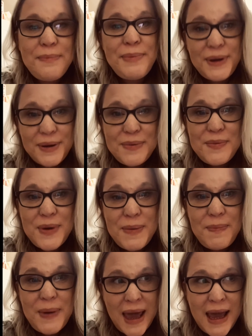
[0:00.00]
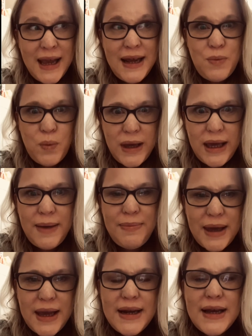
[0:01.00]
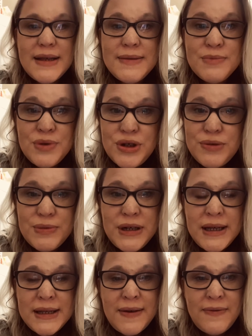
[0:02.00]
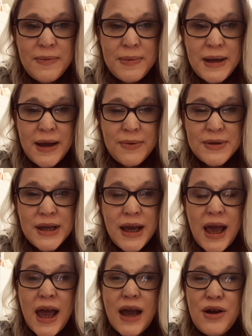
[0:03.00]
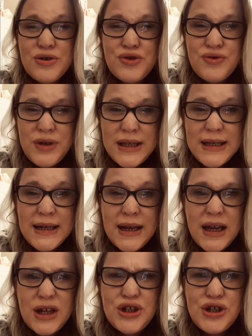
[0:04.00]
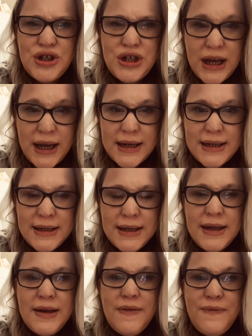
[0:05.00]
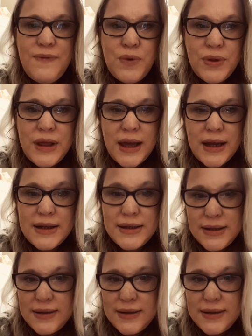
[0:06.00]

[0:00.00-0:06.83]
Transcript: but we paid as much money as everybody else and got treated like shit for that.